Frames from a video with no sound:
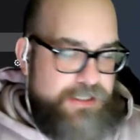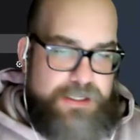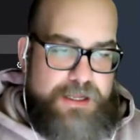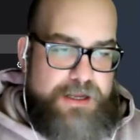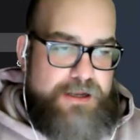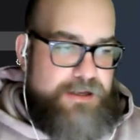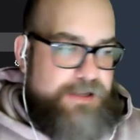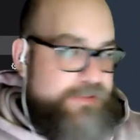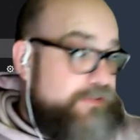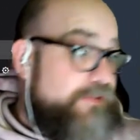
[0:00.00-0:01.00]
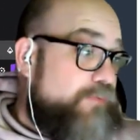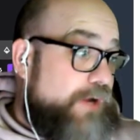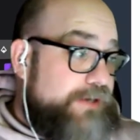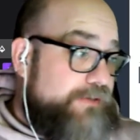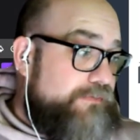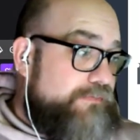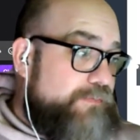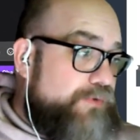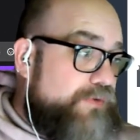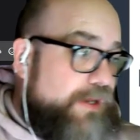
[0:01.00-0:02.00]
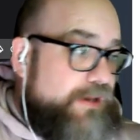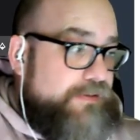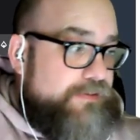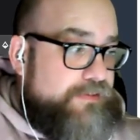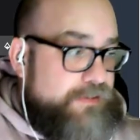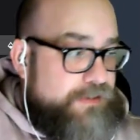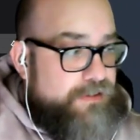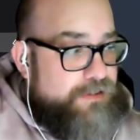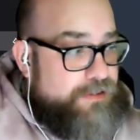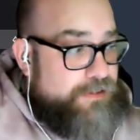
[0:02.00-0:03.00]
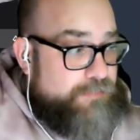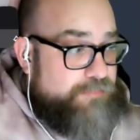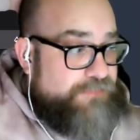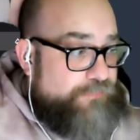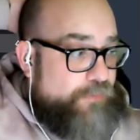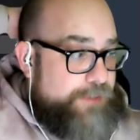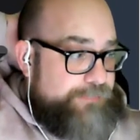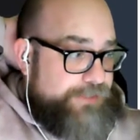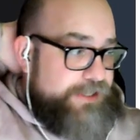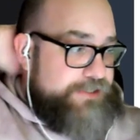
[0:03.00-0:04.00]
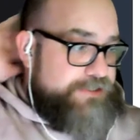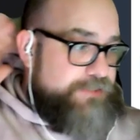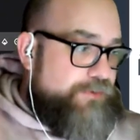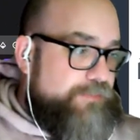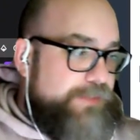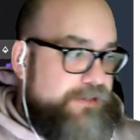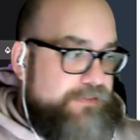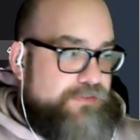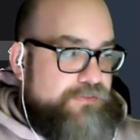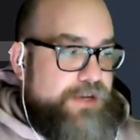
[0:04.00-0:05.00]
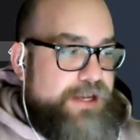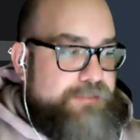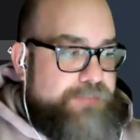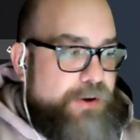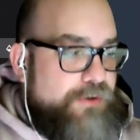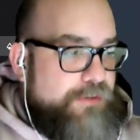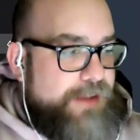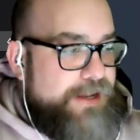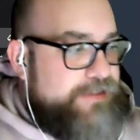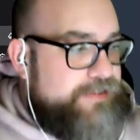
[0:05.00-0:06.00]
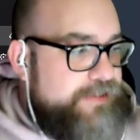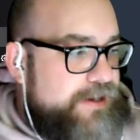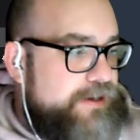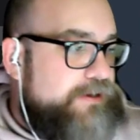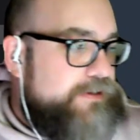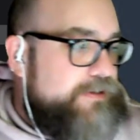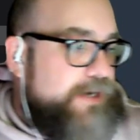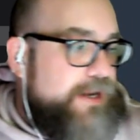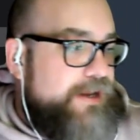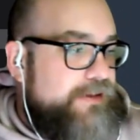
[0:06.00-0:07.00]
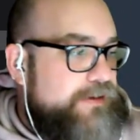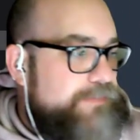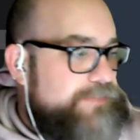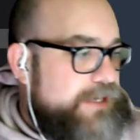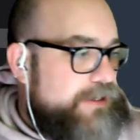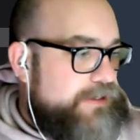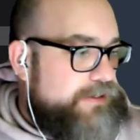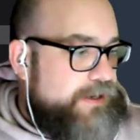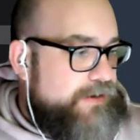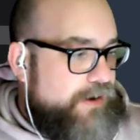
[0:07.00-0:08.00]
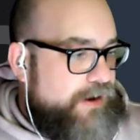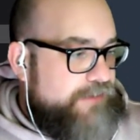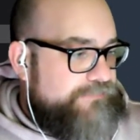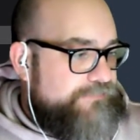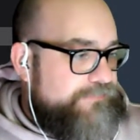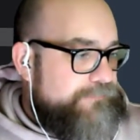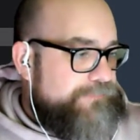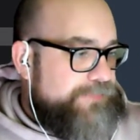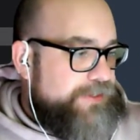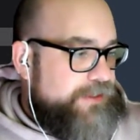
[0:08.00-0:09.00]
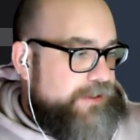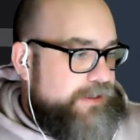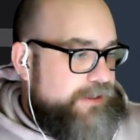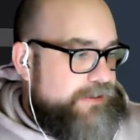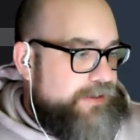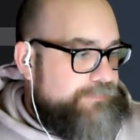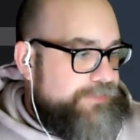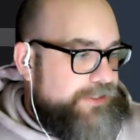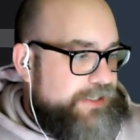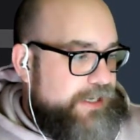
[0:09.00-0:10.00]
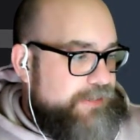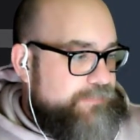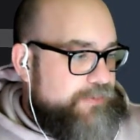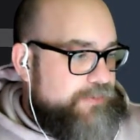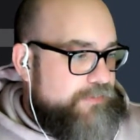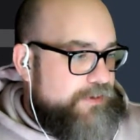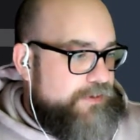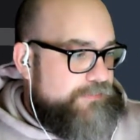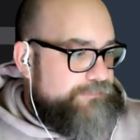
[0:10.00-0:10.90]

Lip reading: and this is what I do most days before I play, just to put me into a poker mindset. Today I ended up taking a day off and not playing any poker at all,